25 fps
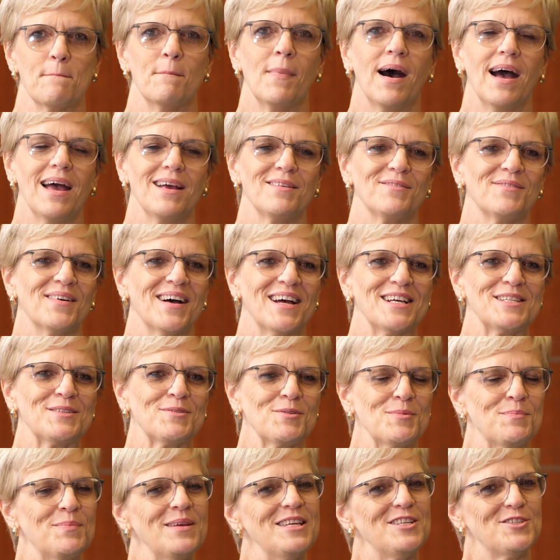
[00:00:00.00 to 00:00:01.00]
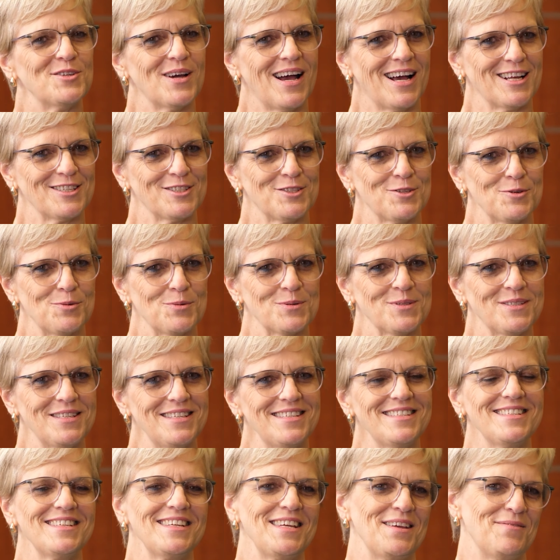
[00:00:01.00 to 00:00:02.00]
My advice would be to outsource
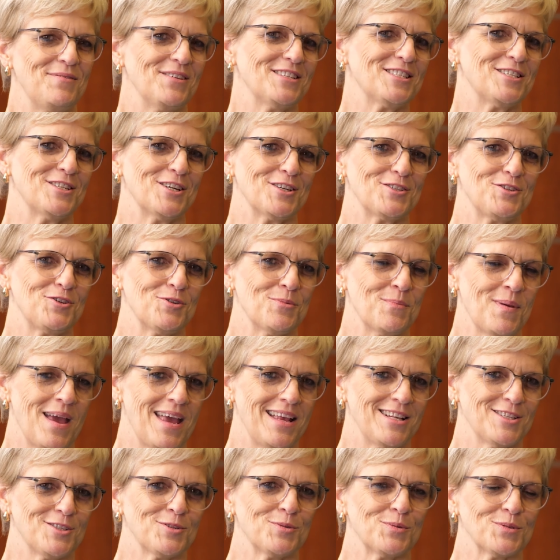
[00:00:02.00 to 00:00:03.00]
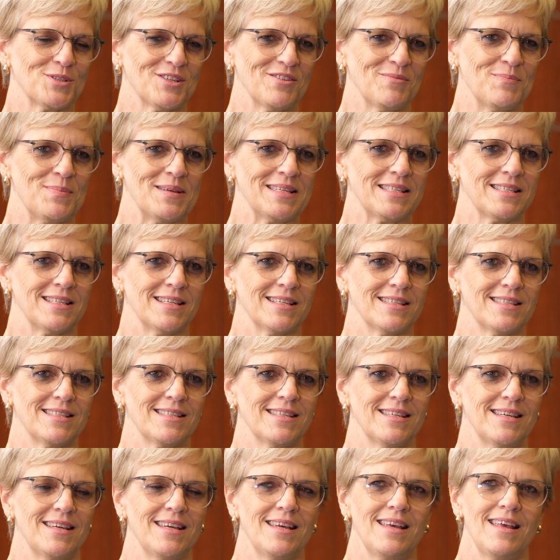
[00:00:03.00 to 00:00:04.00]
it if it's not your main source of
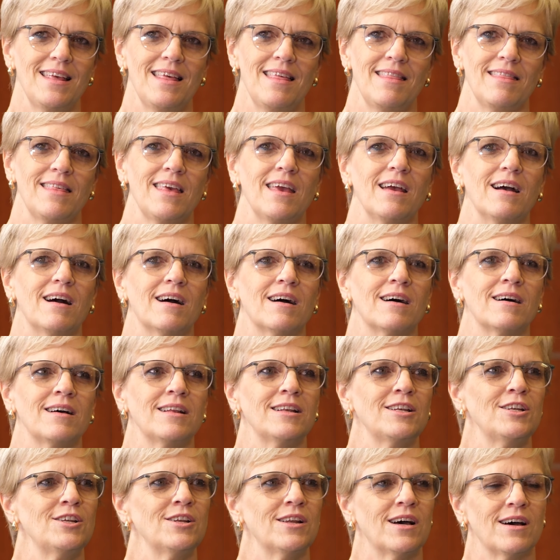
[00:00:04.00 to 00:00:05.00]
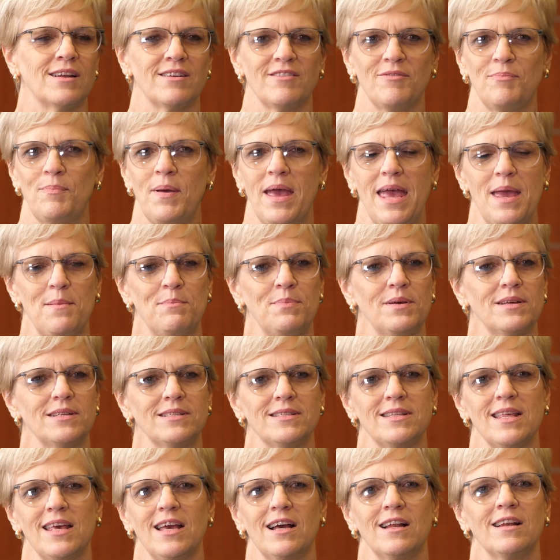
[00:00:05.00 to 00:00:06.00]
business. There are a lot of
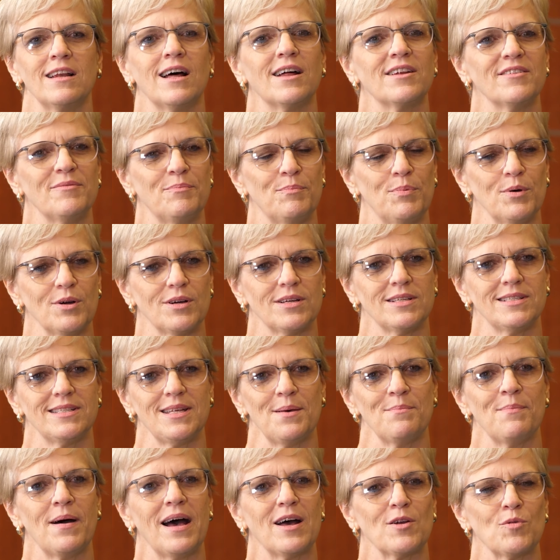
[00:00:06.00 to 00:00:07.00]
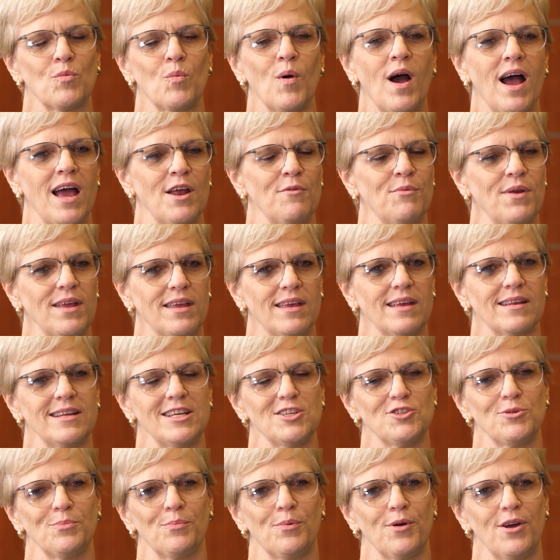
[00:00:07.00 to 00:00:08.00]
papers, there are a lot of books about why
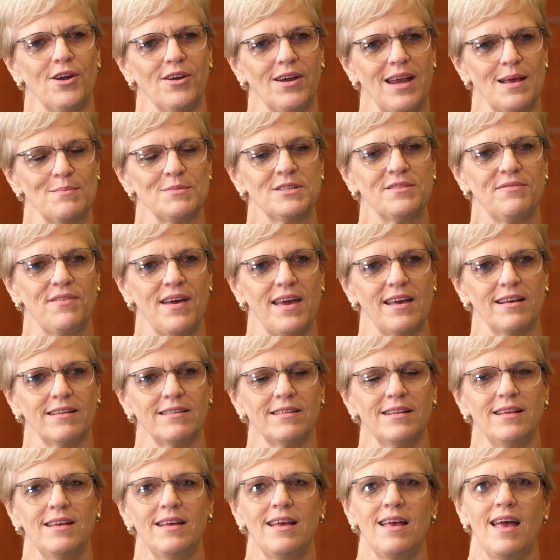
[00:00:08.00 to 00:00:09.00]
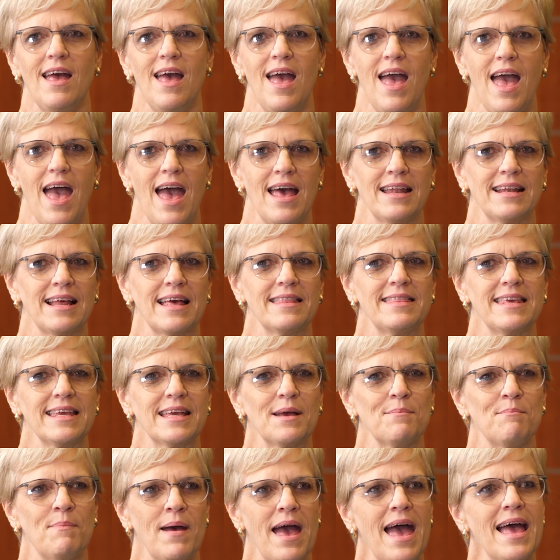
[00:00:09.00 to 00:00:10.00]
recognition programs fail. And I think
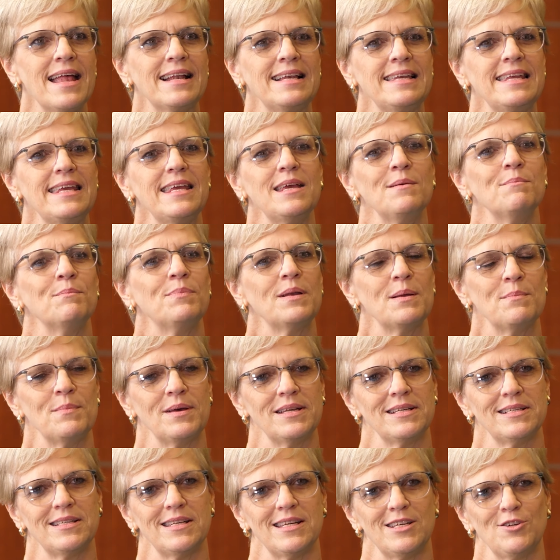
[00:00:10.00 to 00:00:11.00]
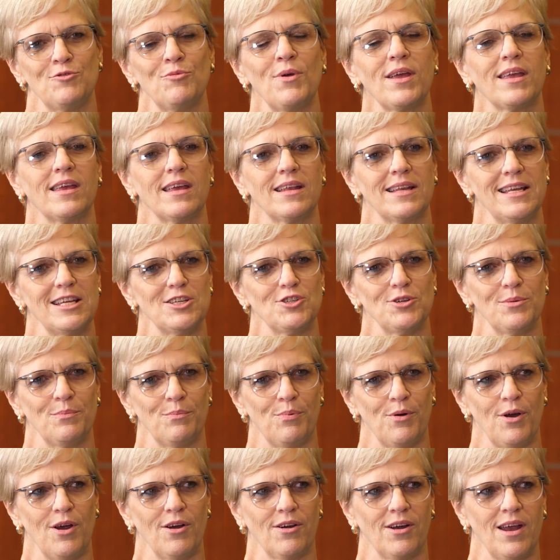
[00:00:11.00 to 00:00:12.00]
a badly implemented recognition
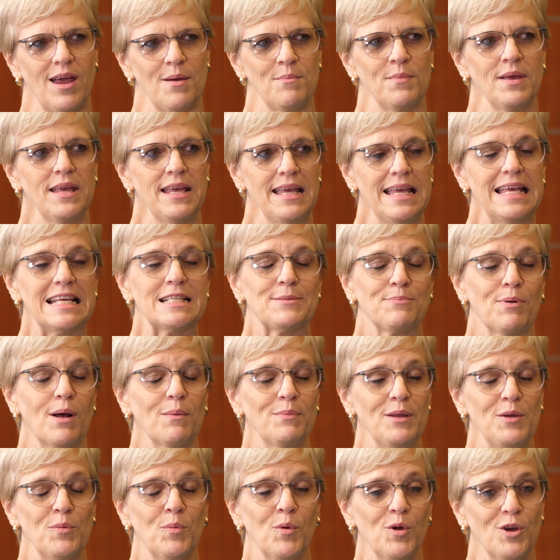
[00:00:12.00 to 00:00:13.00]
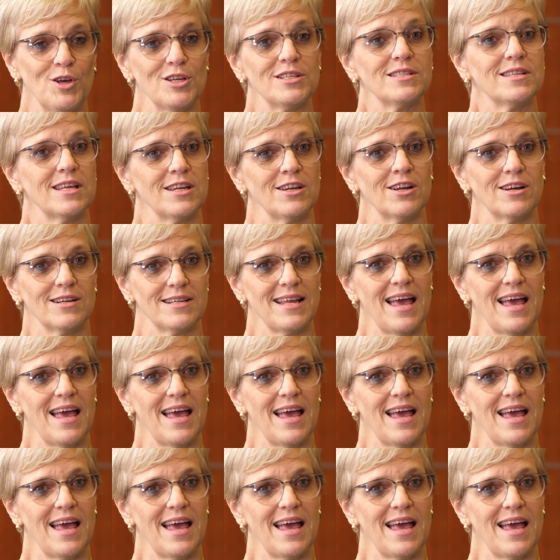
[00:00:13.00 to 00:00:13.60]
program is probably worse than not